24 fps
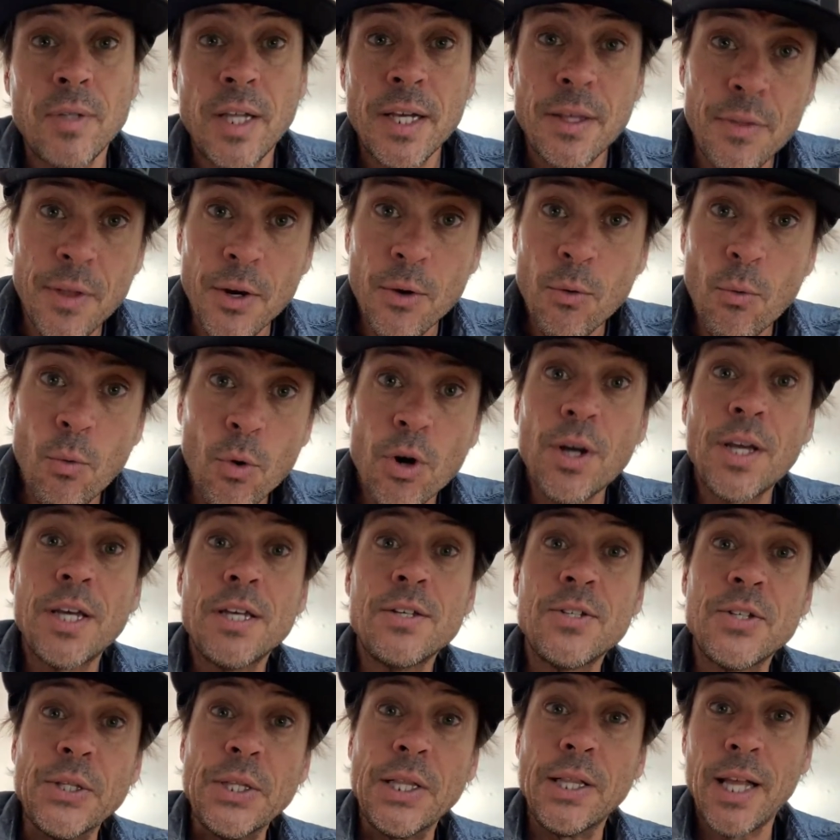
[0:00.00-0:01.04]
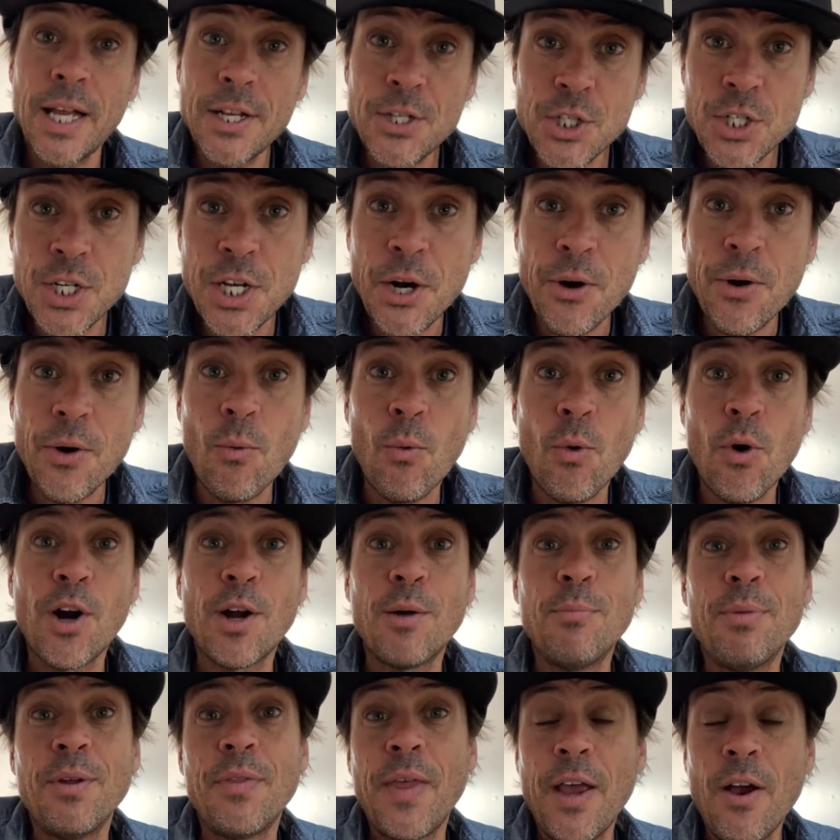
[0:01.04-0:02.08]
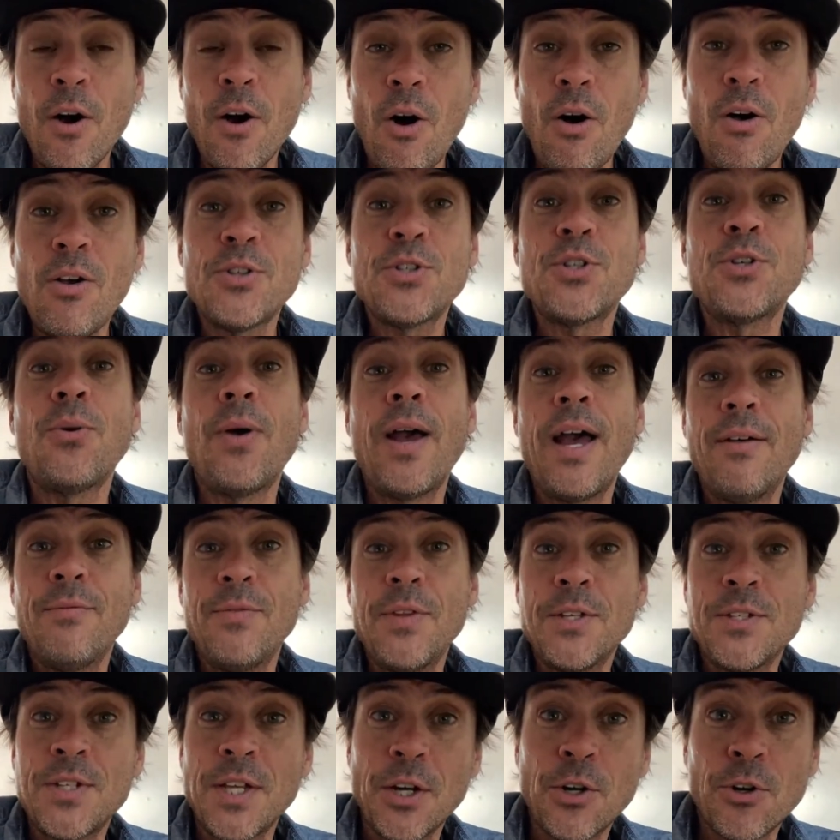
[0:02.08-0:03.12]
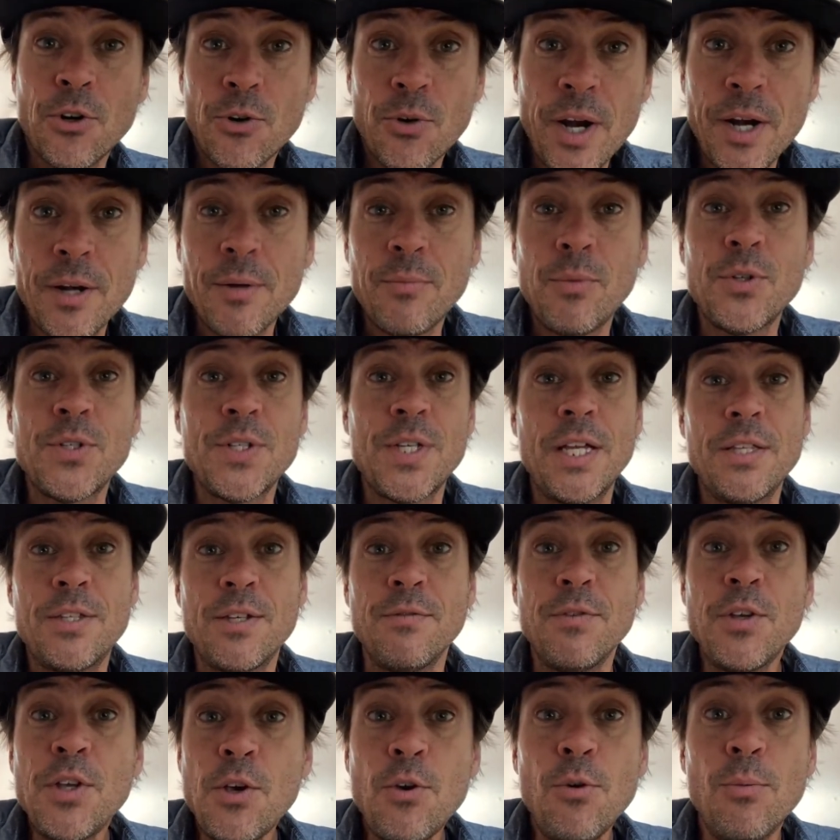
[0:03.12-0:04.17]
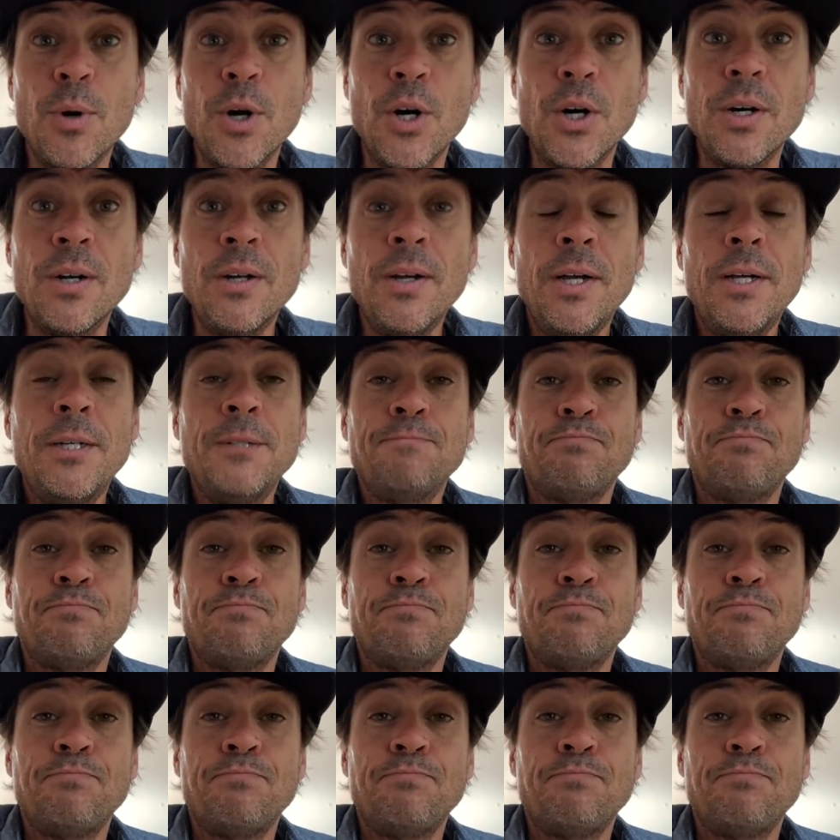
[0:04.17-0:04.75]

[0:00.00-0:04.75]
Like their work is legendary work, but they also have this incredible sense of humor.